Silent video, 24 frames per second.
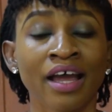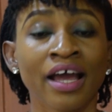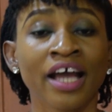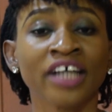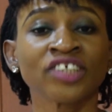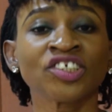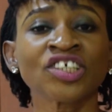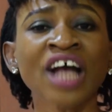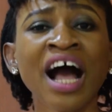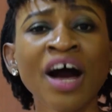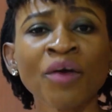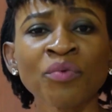A
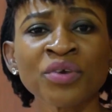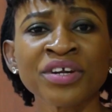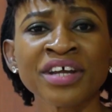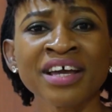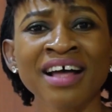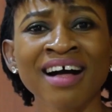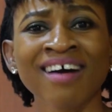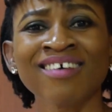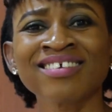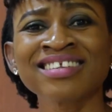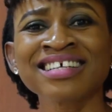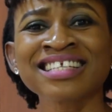child with a
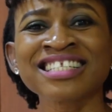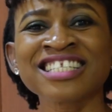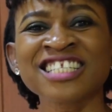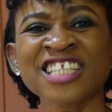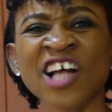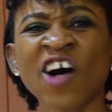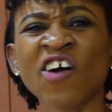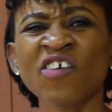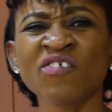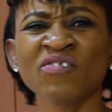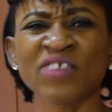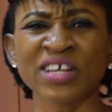healthy
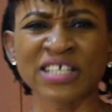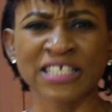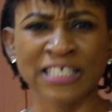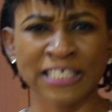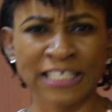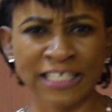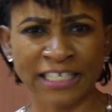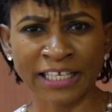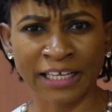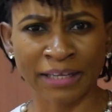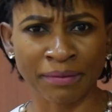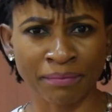
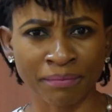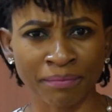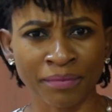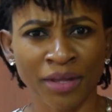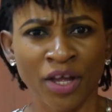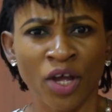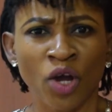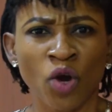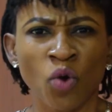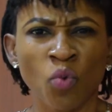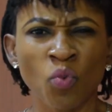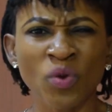self-esteem
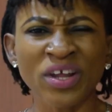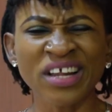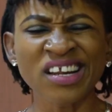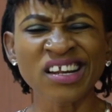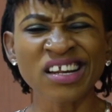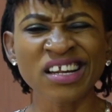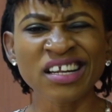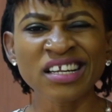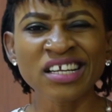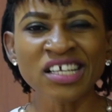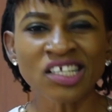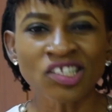will
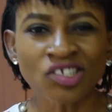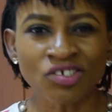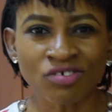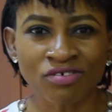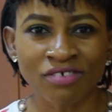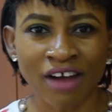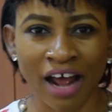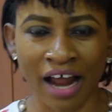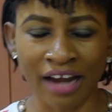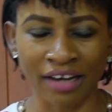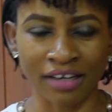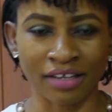
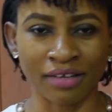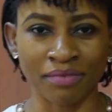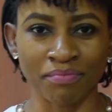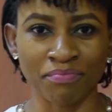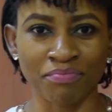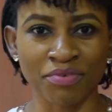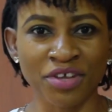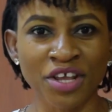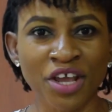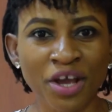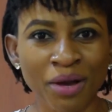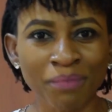literally
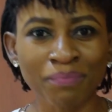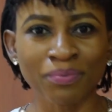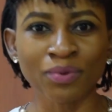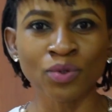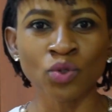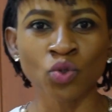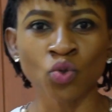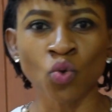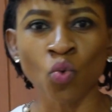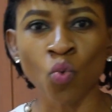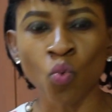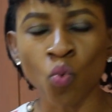be
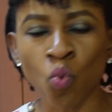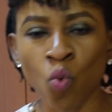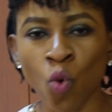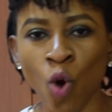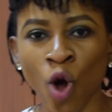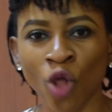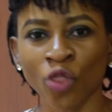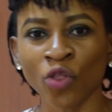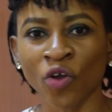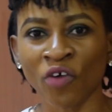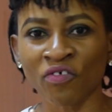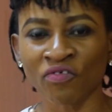able to
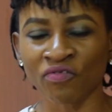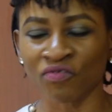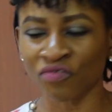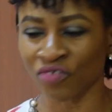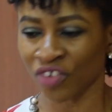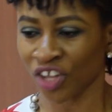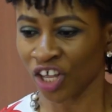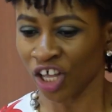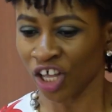ward off